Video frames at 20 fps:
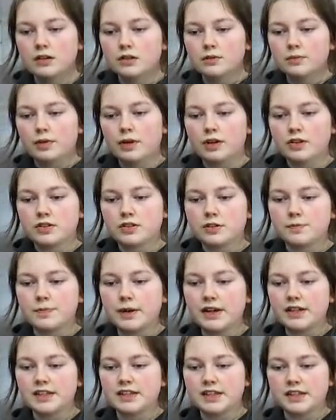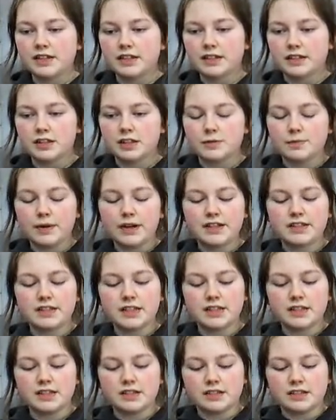Plus
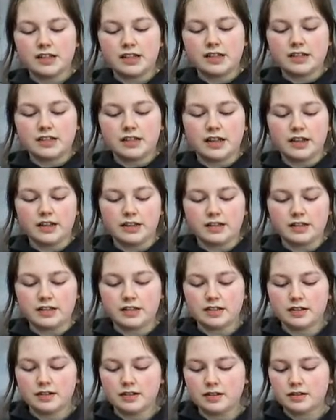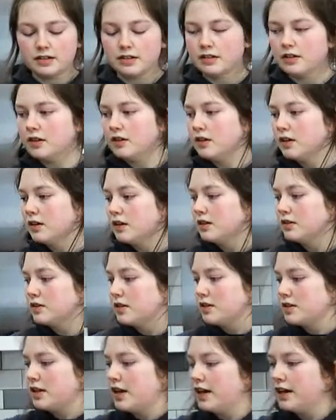spices and seasonings to
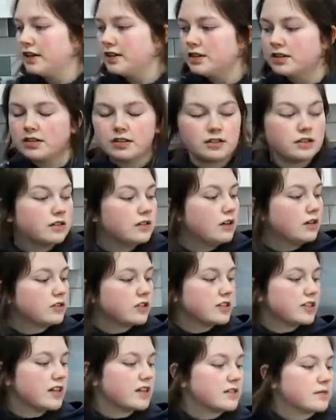taste. I'll just add